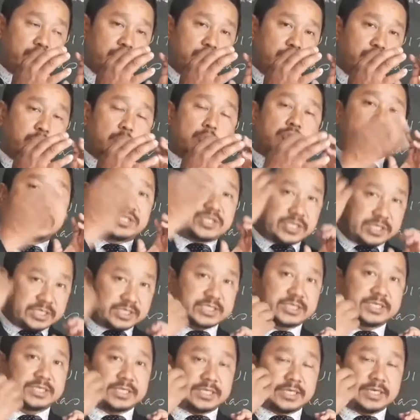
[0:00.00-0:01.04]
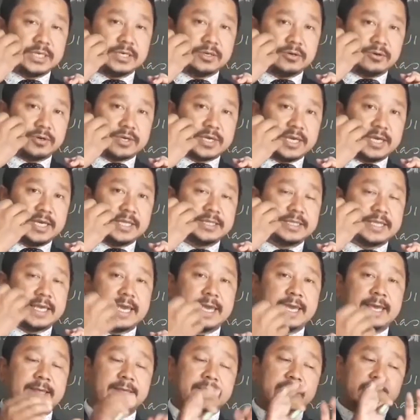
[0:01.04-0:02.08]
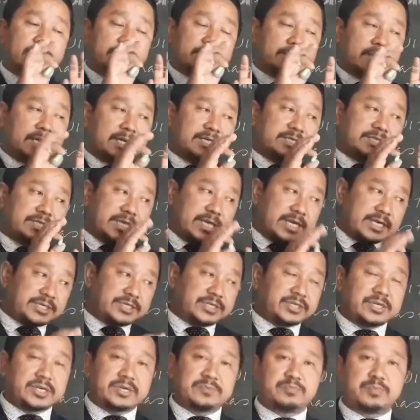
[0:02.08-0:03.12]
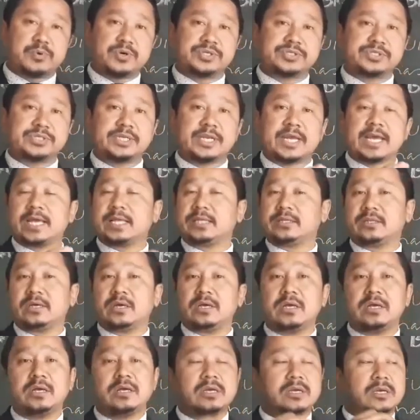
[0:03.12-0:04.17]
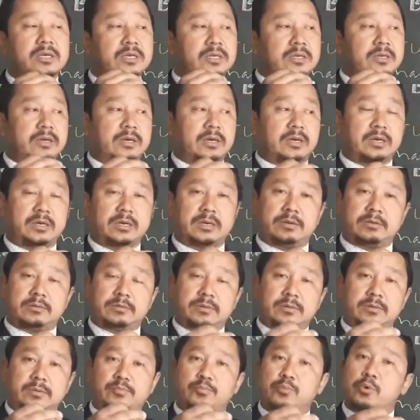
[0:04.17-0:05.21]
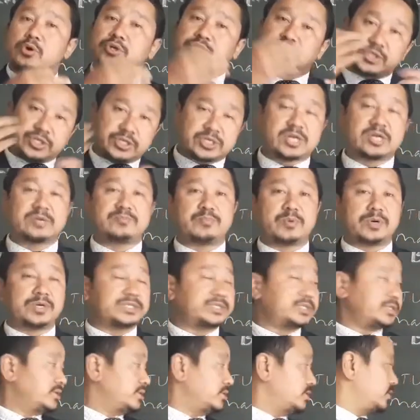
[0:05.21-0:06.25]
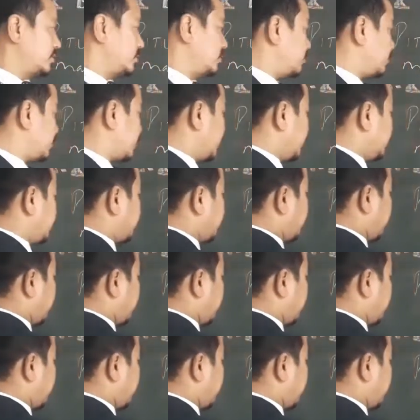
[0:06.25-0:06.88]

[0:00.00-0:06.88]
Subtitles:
portions, okay, there, that is anterior portion and the posterior portion. Okay,